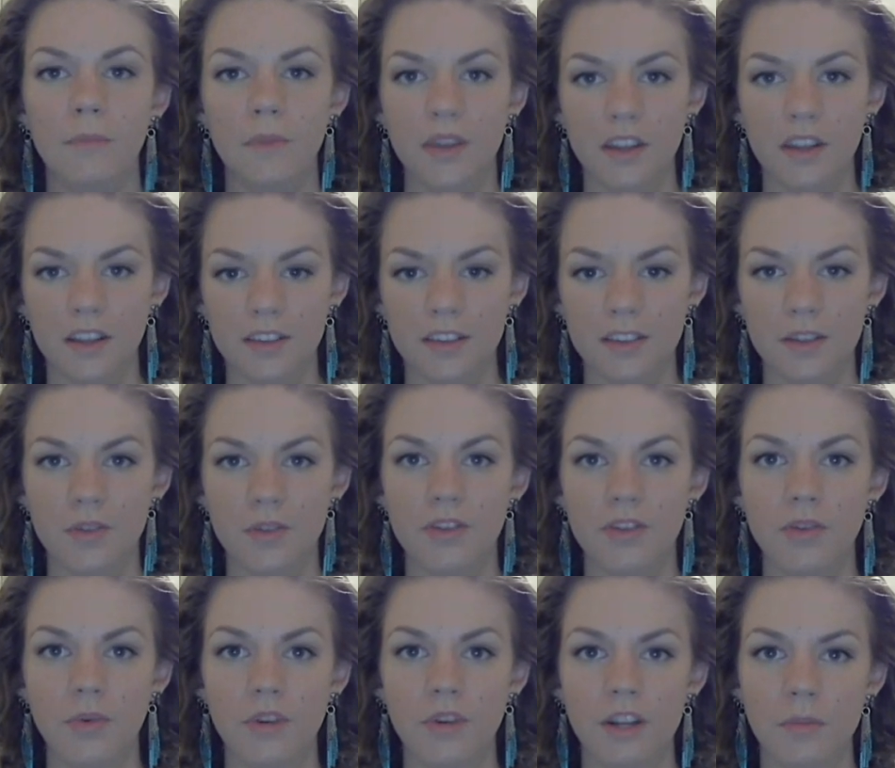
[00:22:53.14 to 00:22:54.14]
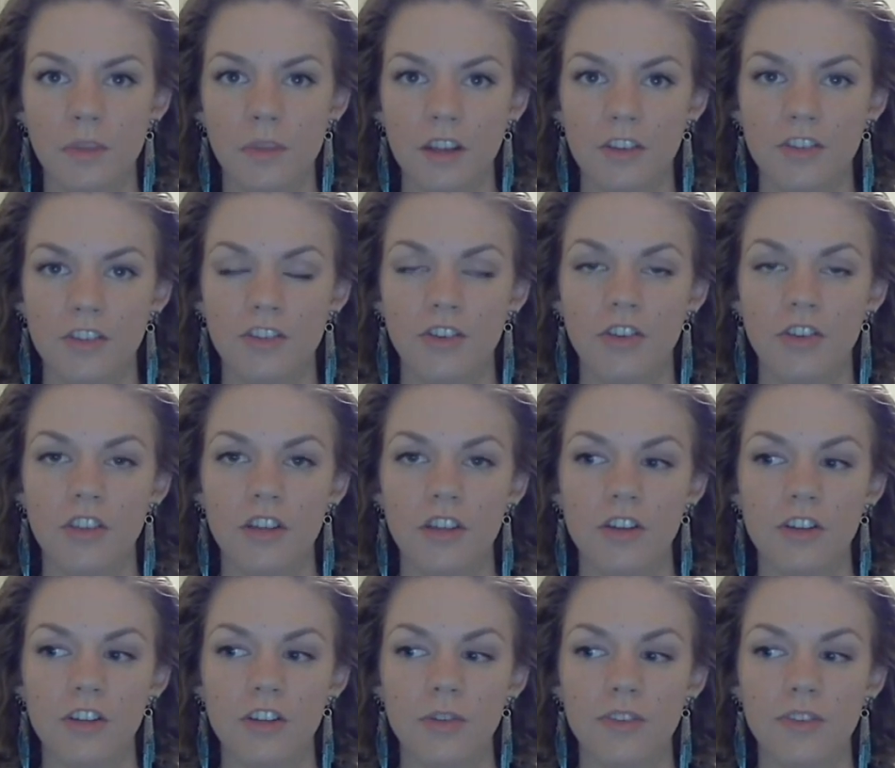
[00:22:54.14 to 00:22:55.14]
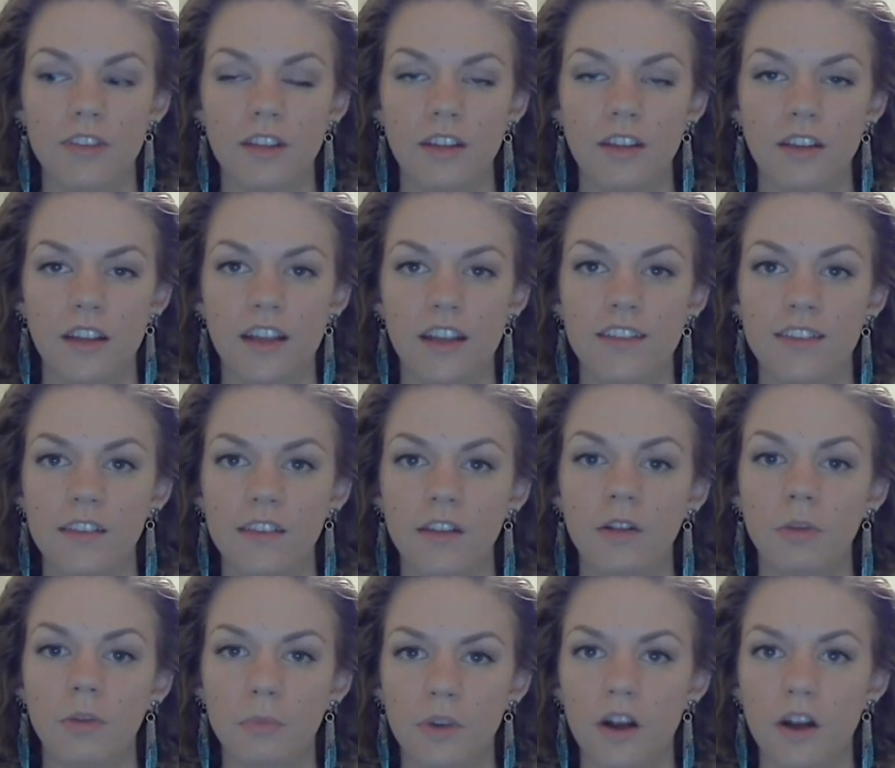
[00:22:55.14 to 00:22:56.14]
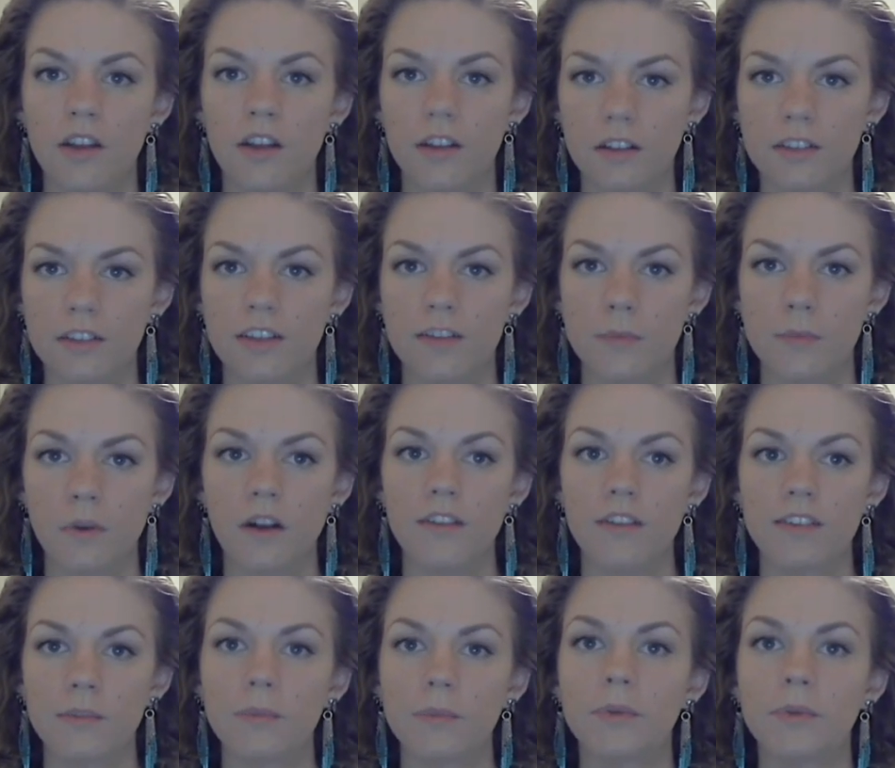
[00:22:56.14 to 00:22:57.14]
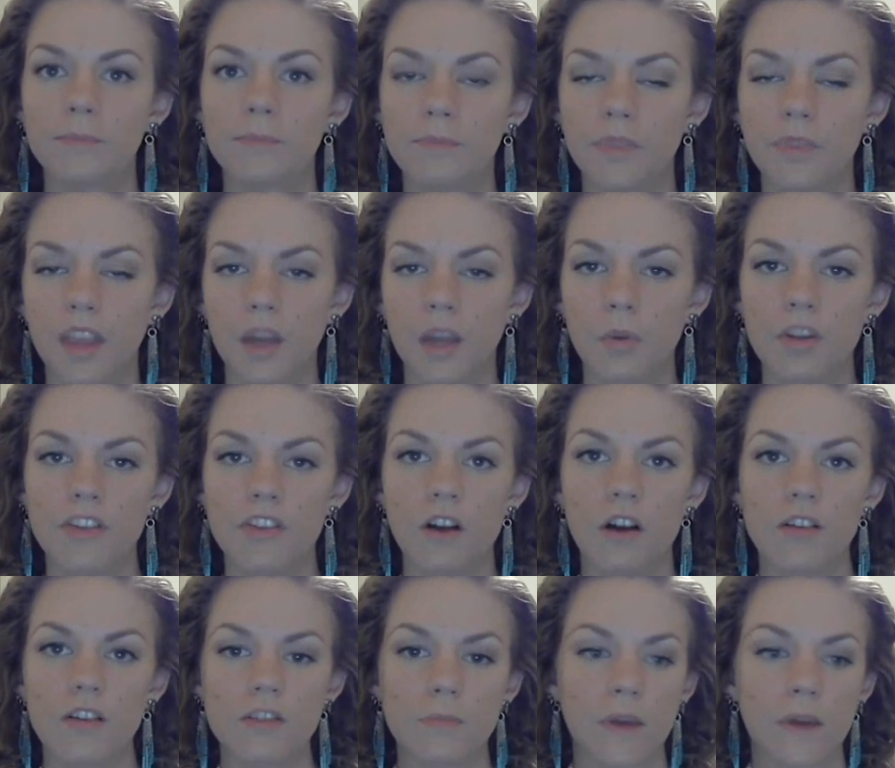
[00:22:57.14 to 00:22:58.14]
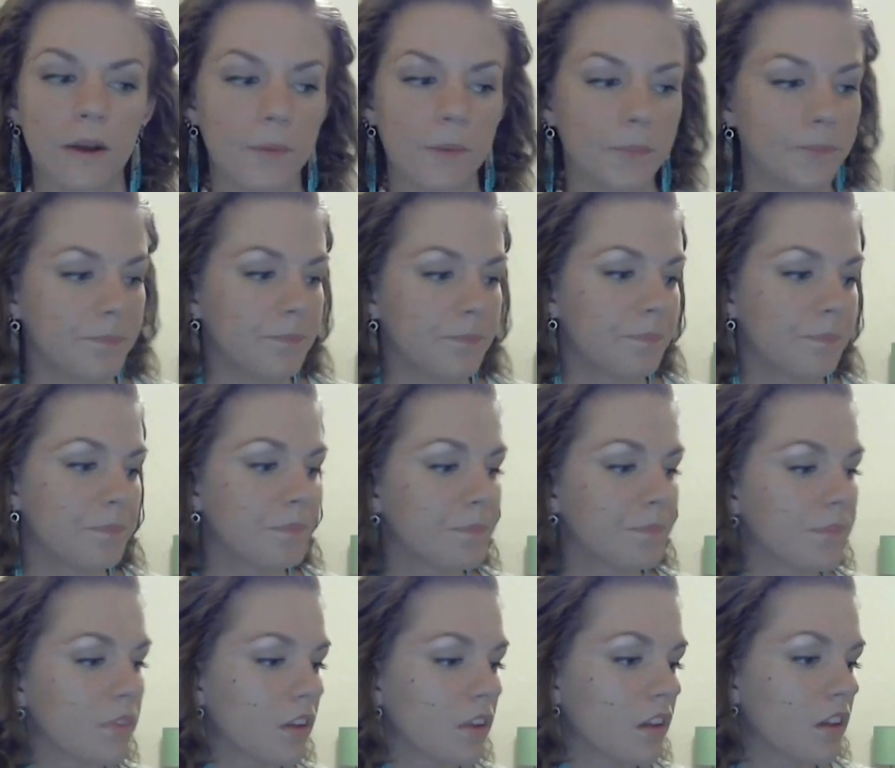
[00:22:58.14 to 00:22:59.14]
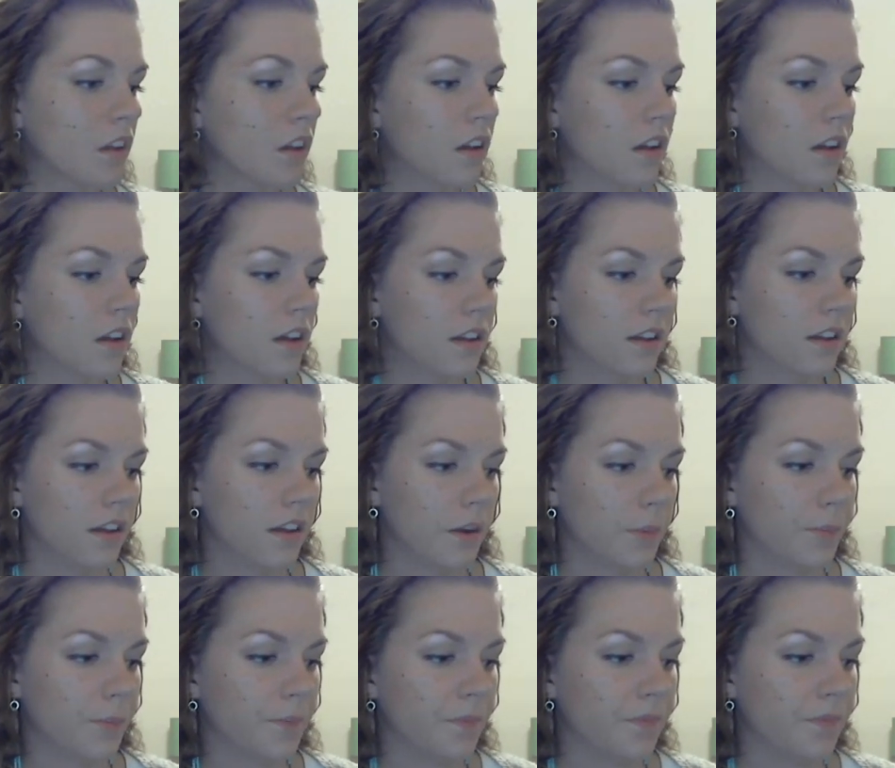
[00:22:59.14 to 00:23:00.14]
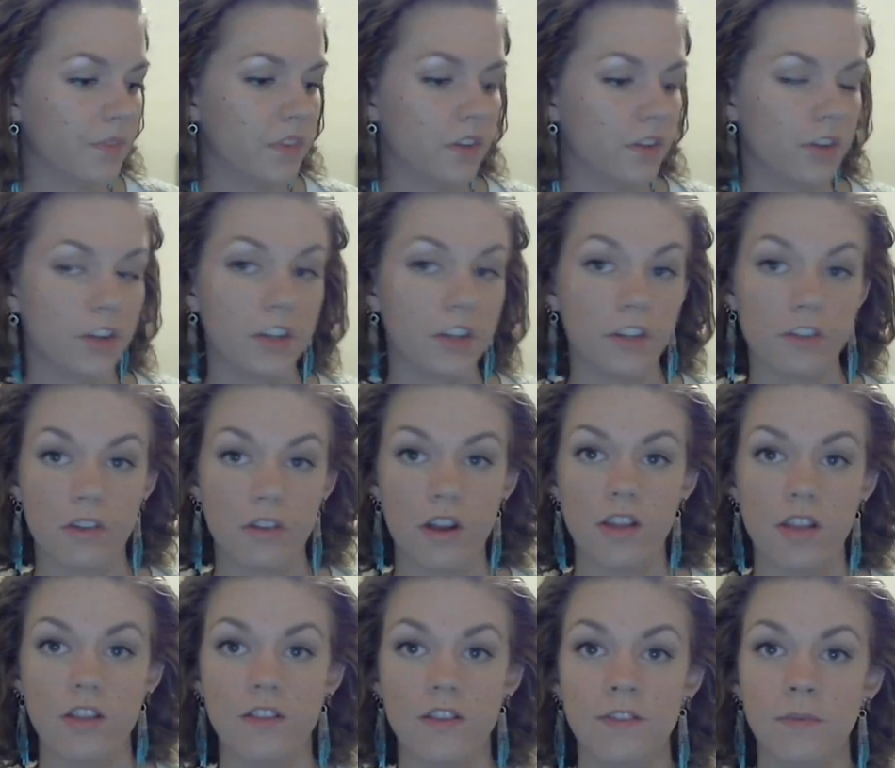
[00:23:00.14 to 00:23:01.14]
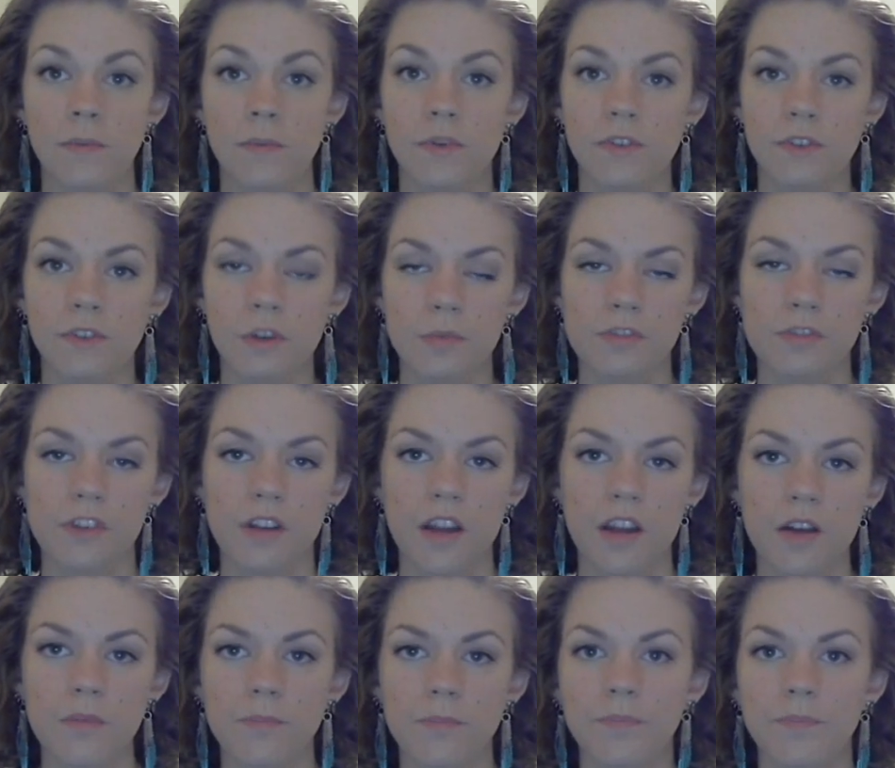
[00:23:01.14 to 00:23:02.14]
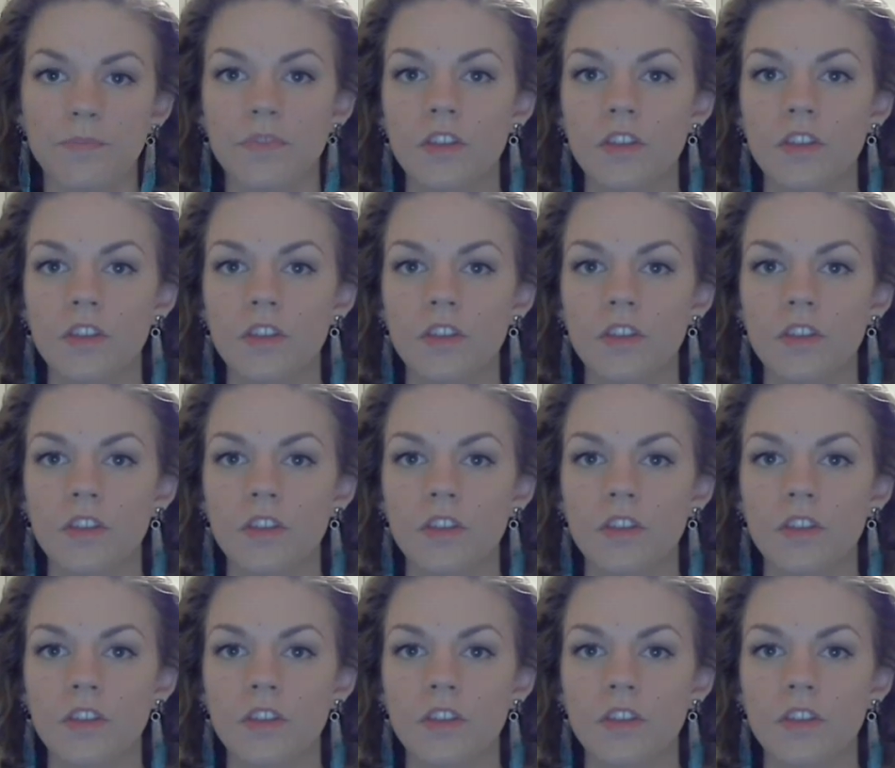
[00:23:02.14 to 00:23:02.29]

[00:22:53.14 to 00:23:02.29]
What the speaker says: because you do want to make sure that you're using as little product as possible, like we talked about. Now, you're going to try this prescription out